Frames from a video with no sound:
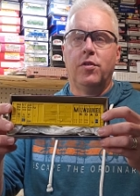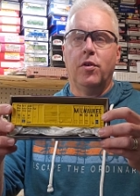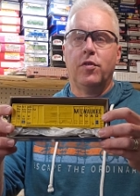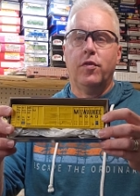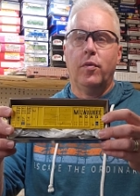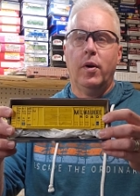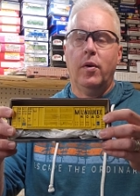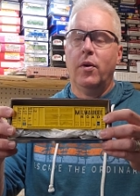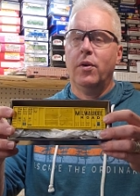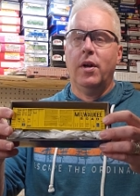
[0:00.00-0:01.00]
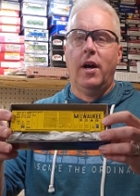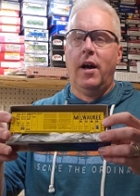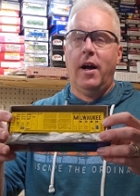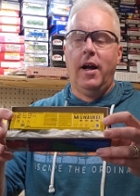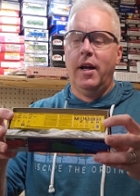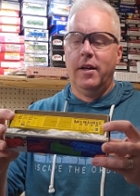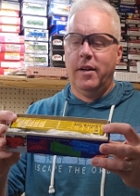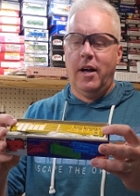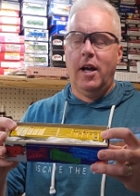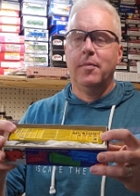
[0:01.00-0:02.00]
resourceful railroad I
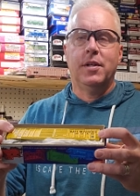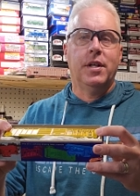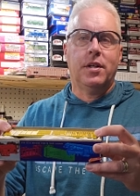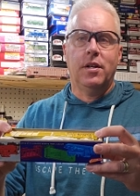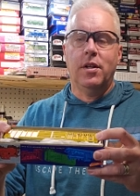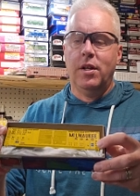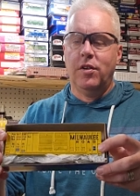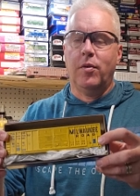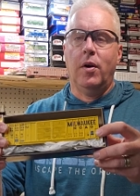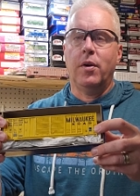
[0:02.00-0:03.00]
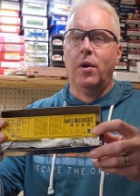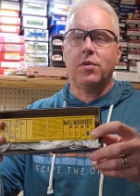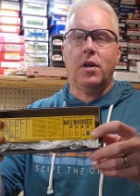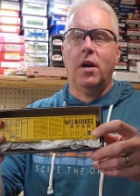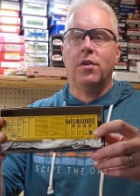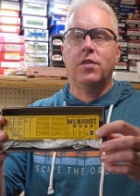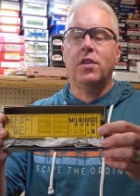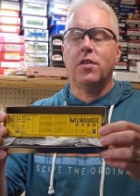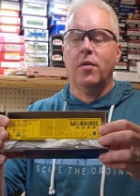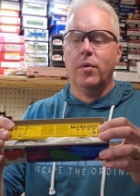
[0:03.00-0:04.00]
I'm addicted to these roundhouse cars.
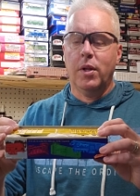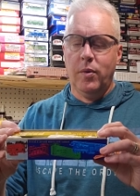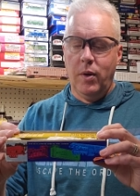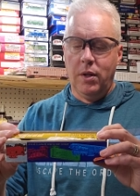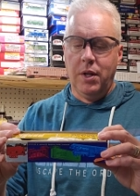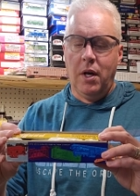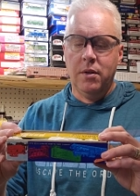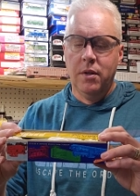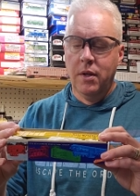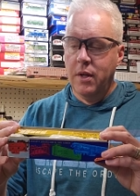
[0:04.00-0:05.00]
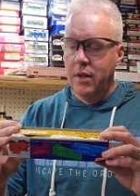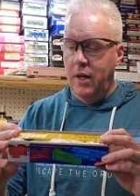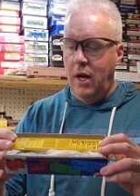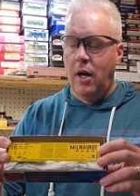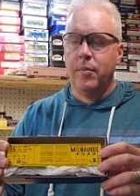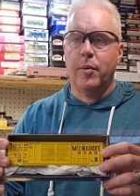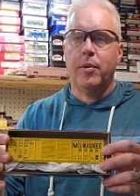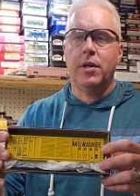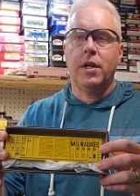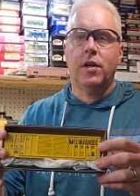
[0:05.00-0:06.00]
These are really well done. Um, the
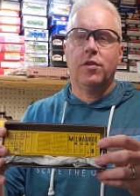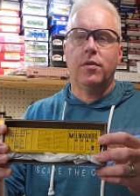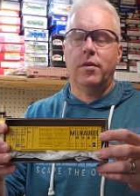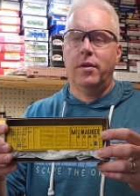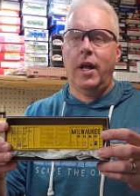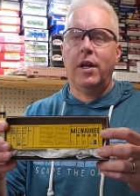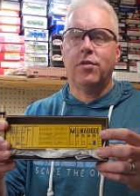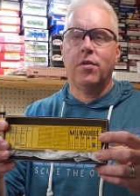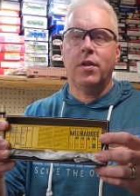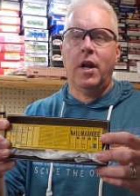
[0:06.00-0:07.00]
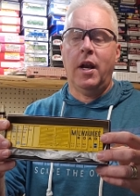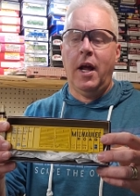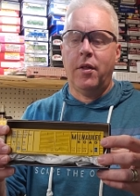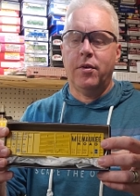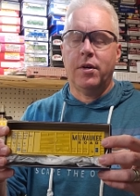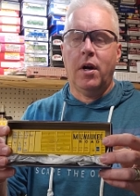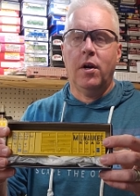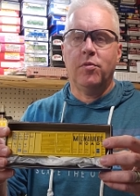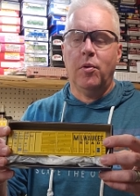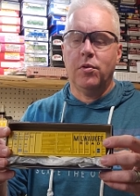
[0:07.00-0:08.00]
printing is nicer than on Athearn
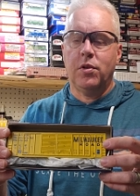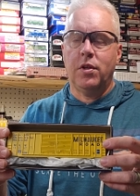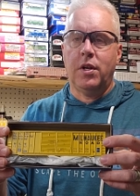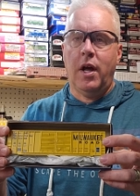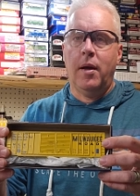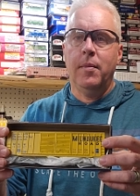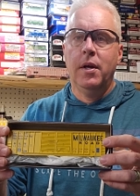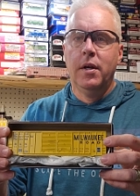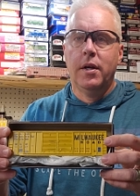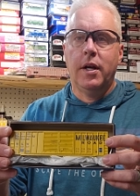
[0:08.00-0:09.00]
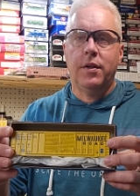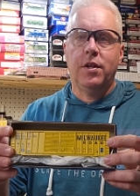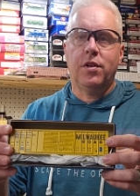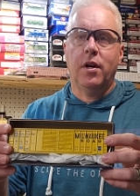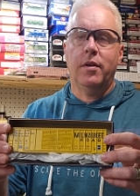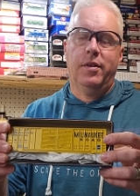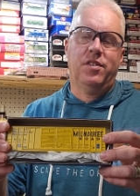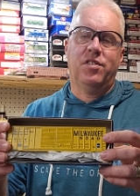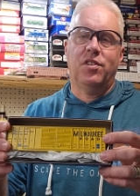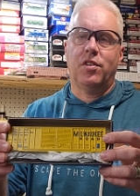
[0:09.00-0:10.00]
cars most of the time, and these are
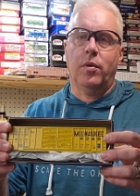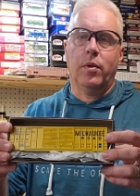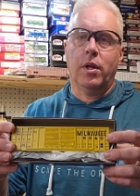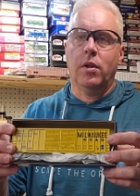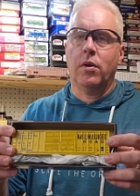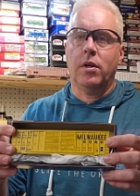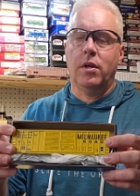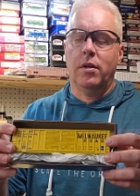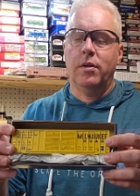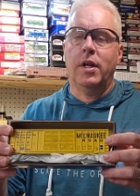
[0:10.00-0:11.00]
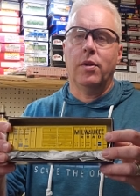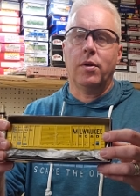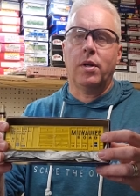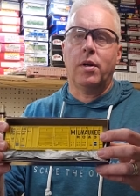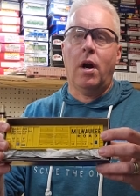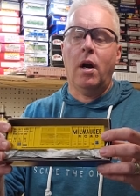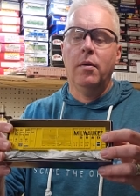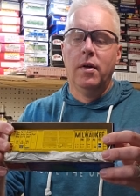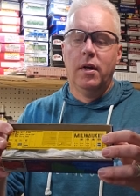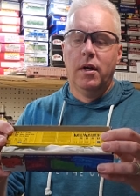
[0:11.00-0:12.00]
this is just a really looking neat looking car.